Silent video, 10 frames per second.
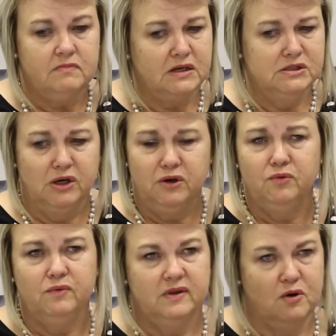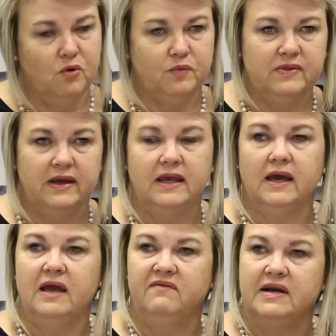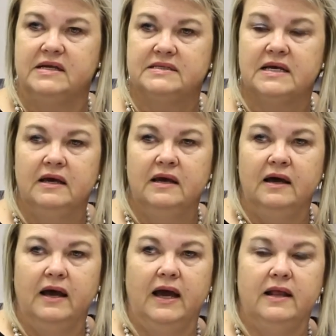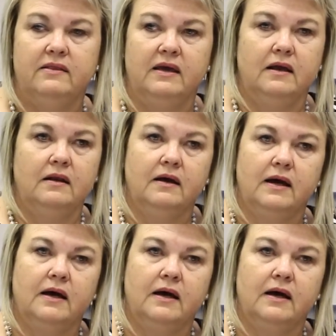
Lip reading: So the court will then hear evidence, and then